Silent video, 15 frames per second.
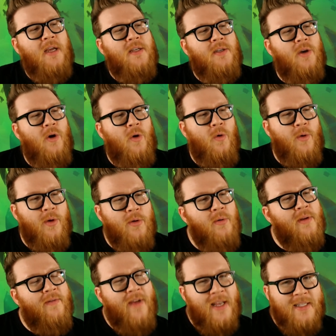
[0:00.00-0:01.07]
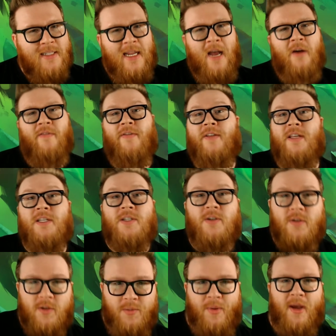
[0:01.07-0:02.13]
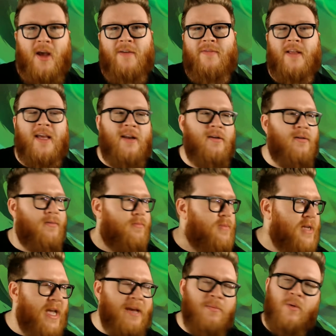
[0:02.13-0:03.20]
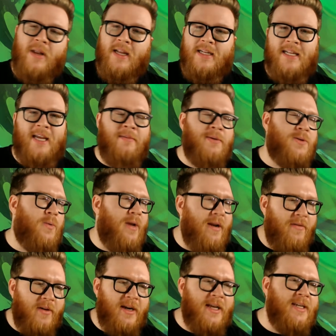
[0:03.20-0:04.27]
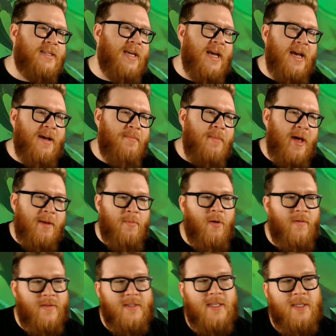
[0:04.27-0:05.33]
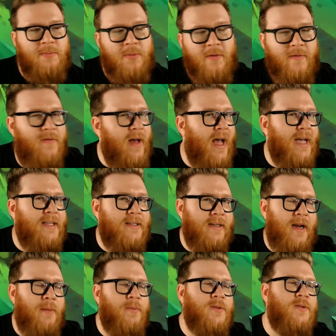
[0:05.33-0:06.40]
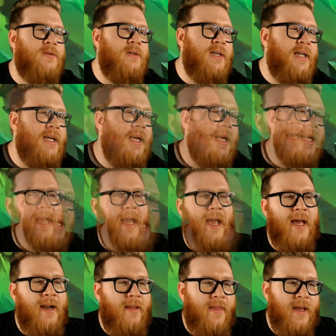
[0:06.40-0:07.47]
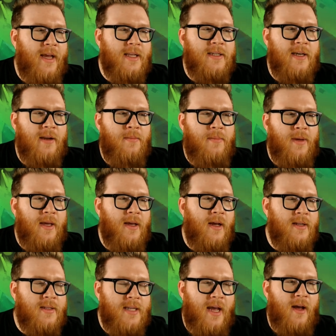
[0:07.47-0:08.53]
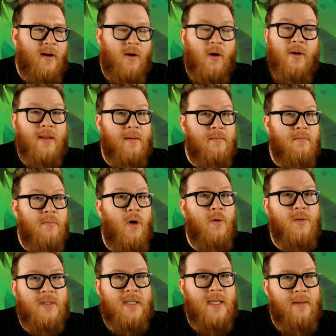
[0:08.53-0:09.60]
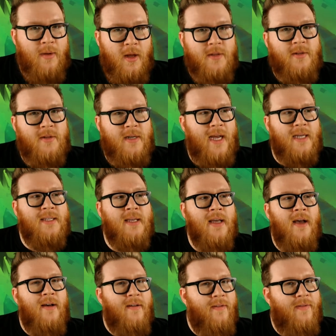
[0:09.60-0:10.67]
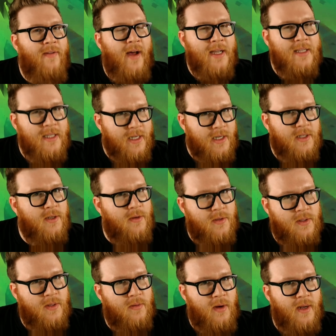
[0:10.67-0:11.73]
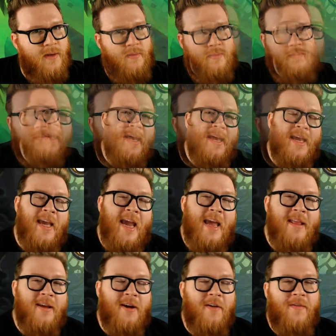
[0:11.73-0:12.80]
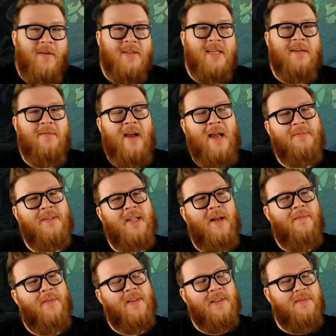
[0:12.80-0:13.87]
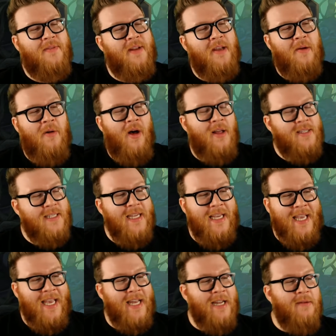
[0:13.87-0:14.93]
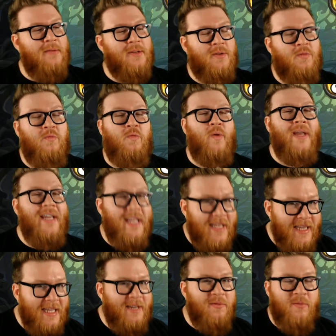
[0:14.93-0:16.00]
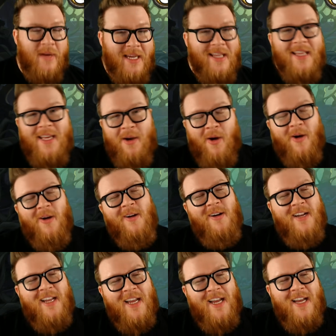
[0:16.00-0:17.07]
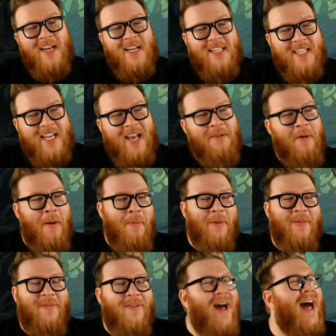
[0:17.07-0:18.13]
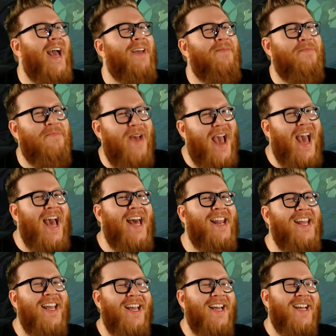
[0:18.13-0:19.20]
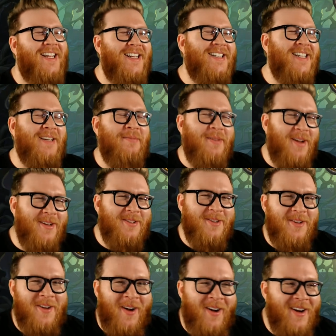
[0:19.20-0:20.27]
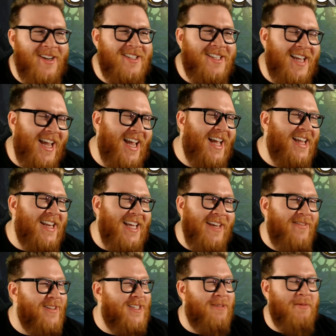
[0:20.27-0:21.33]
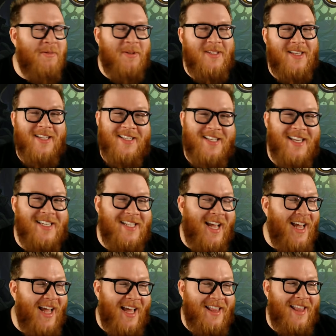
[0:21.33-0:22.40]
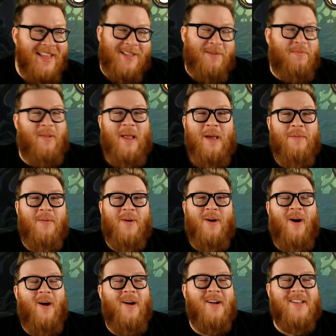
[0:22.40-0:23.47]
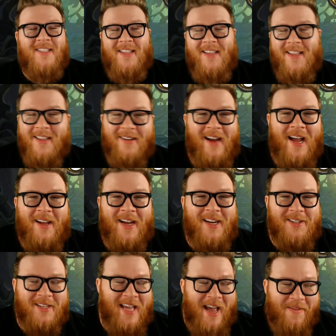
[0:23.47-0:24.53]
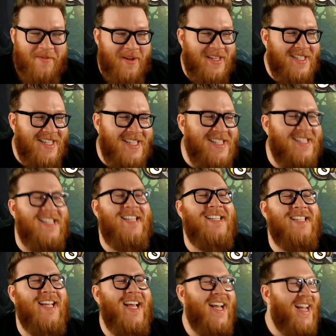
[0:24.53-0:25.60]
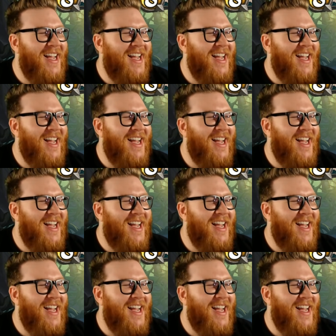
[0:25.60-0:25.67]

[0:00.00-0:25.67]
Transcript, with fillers: So you invest now for this huge payoff later, game winning damage, whatever it is. Metamorphosis provides that opportunity, and I think it's going to be a, de- a card that most Demon Hunter decks find an excuse to run. And there you go, folks. That wraps it up for this video. I'll say again, it was really, really hard to come up with five bad the Demon Hunter cards, and even some of the ones on this list. I, I think they're playable cards. I think they're actually halfway decent.